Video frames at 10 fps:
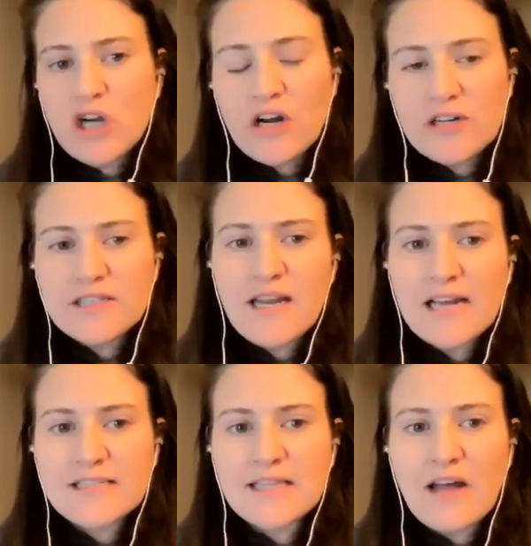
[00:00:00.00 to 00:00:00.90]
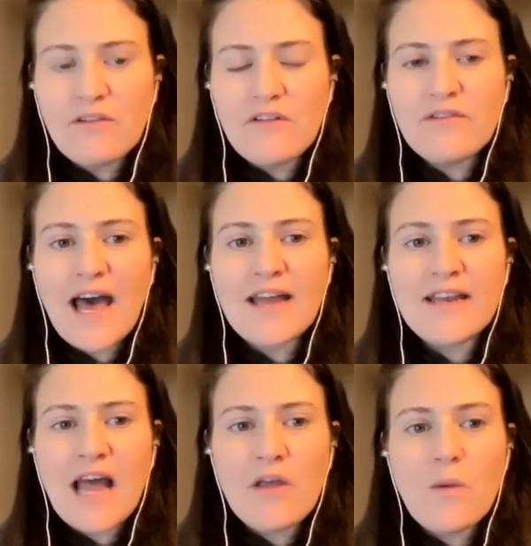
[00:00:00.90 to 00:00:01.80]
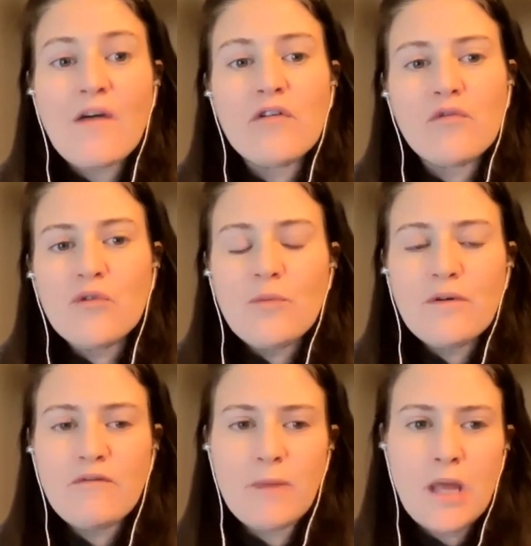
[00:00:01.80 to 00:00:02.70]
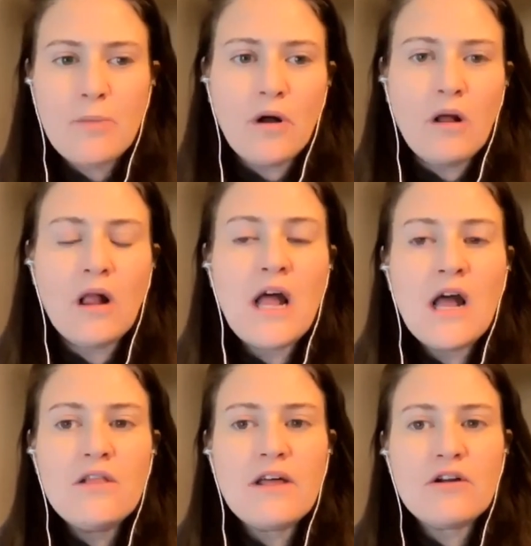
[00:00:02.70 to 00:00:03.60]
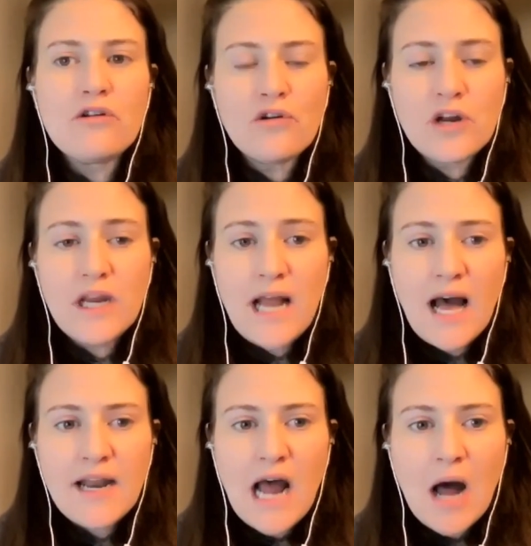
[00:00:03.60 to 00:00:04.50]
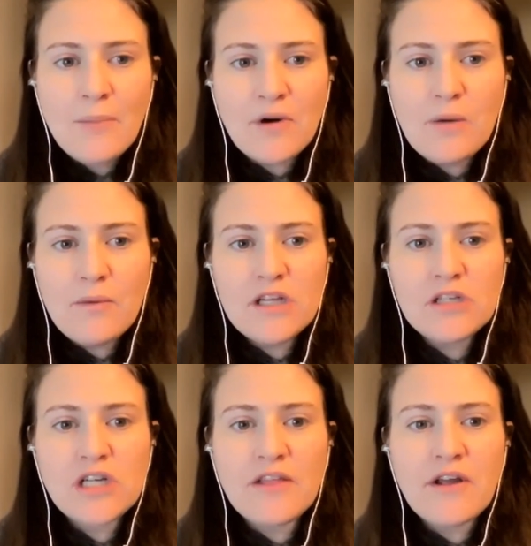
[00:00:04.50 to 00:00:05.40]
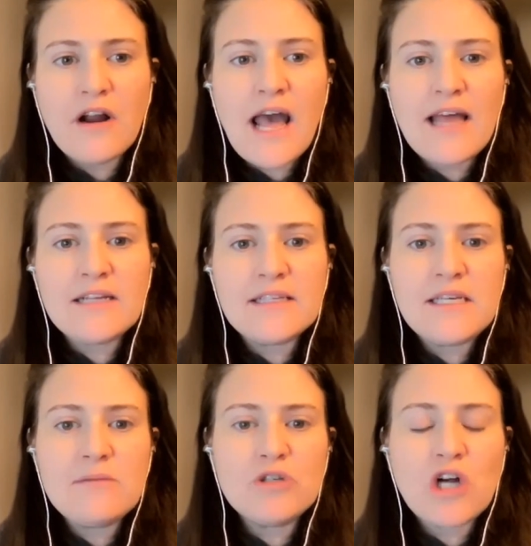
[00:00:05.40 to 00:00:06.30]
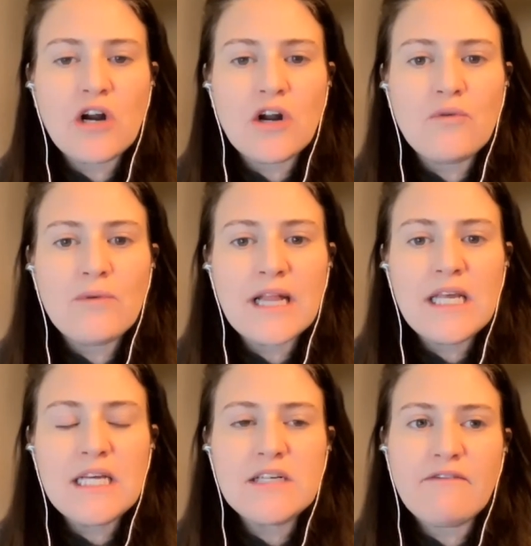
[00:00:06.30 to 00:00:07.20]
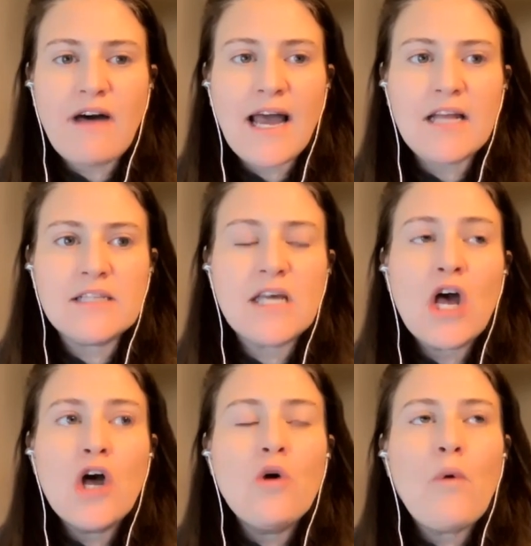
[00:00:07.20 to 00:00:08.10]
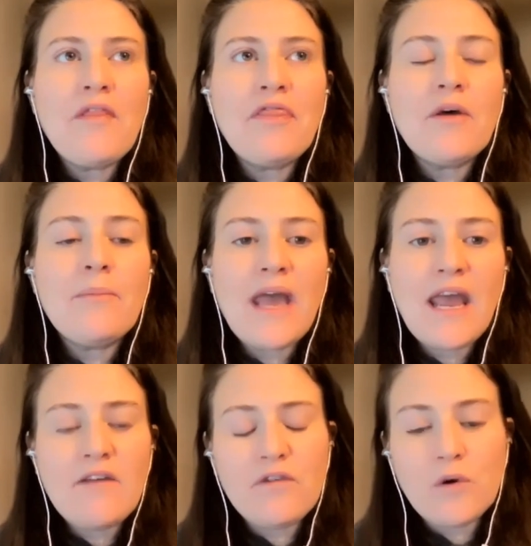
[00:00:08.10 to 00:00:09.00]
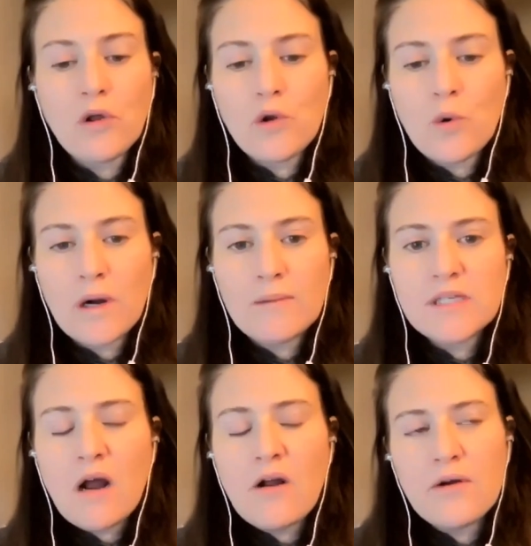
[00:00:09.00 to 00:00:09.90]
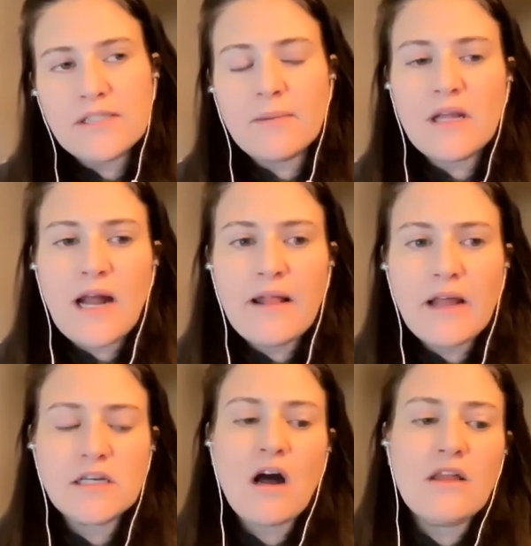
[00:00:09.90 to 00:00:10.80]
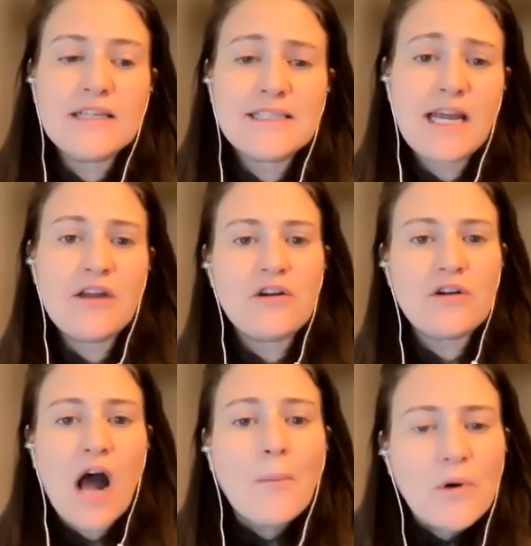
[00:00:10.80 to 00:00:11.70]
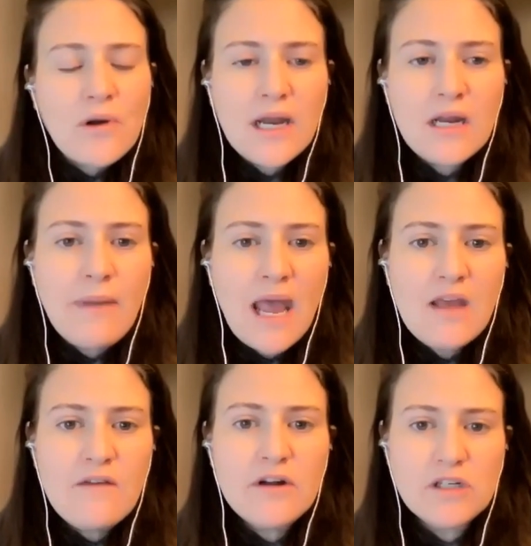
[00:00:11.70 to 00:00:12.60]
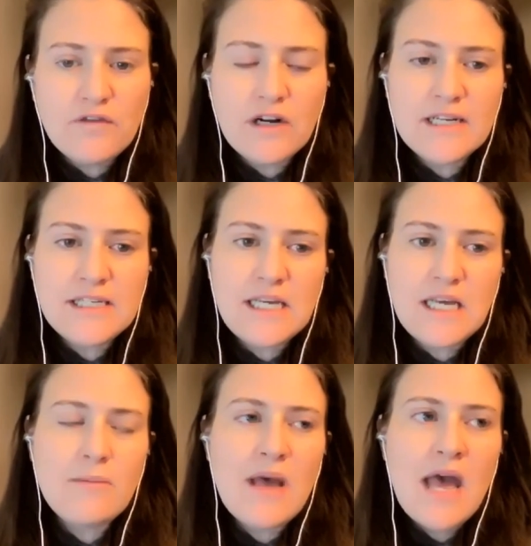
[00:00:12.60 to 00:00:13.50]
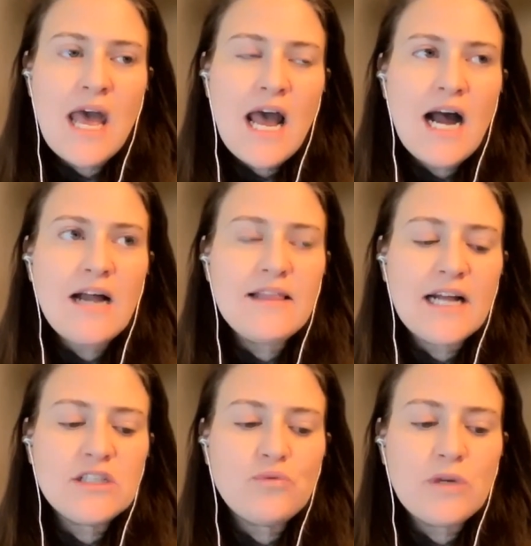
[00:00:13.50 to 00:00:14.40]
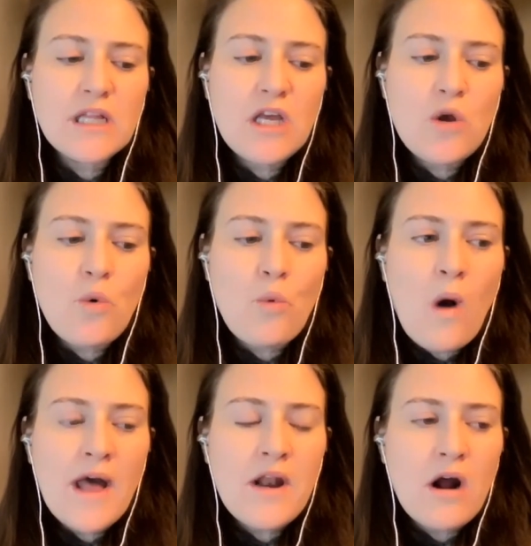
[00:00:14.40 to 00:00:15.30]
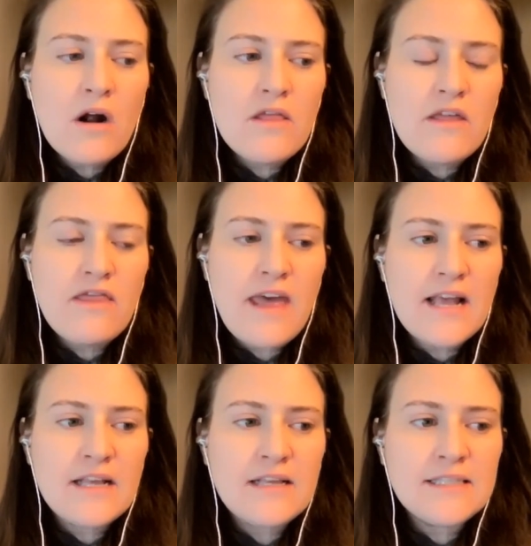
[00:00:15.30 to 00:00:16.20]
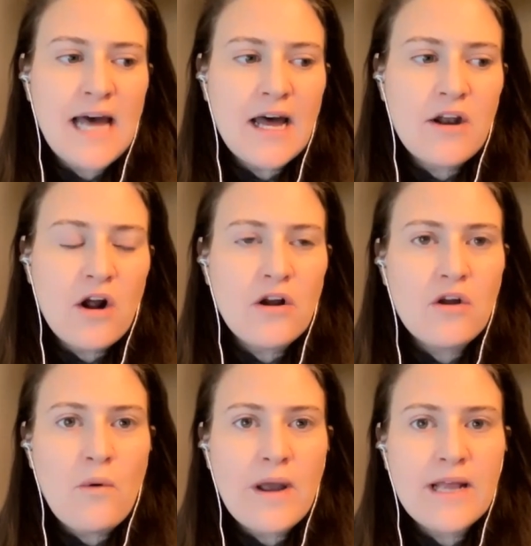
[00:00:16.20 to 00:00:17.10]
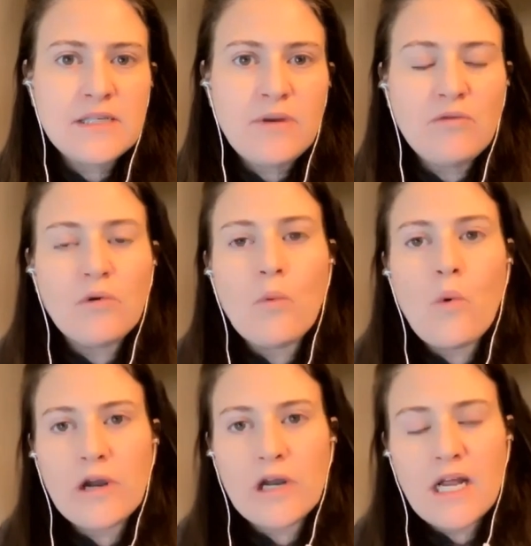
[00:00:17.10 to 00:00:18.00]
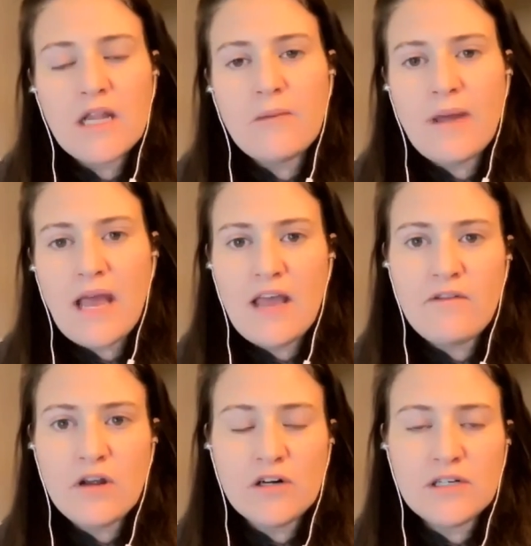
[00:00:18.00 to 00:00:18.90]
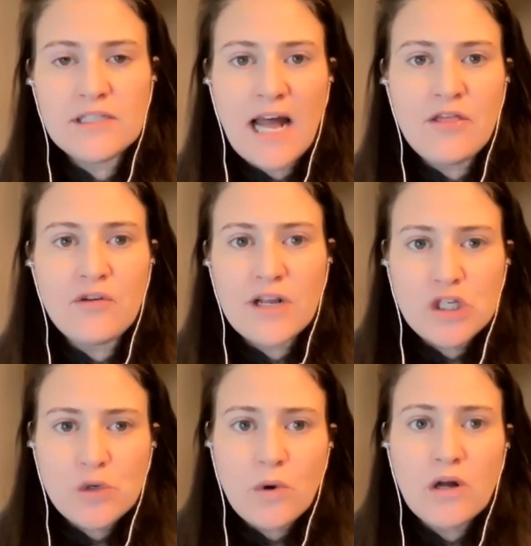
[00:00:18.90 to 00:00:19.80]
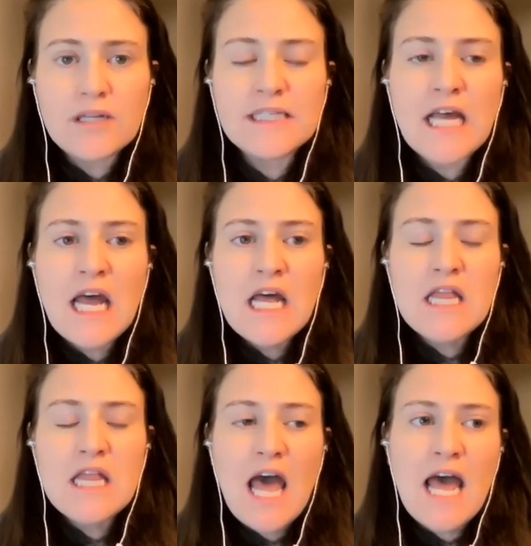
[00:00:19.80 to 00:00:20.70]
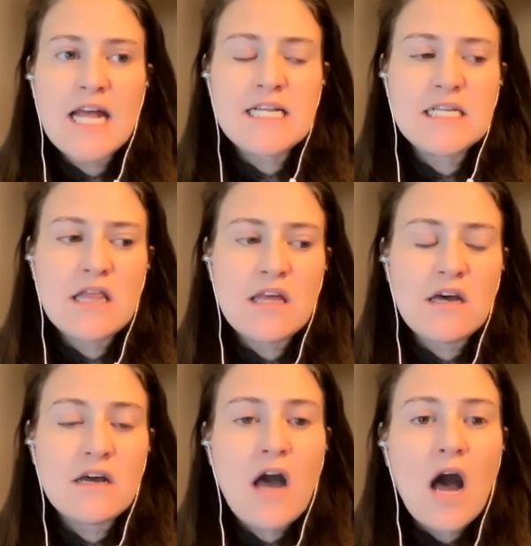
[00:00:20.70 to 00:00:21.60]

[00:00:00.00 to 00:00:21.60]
charter is the next level of that. Now you have a group of people that are learning how to operate with each other. And a team charter really defines what the behavioral norms are, or something I like to call the standard operating behaviors for a team. And that's really what are the things that are going to be rewarded, the behaviors and the rituals and the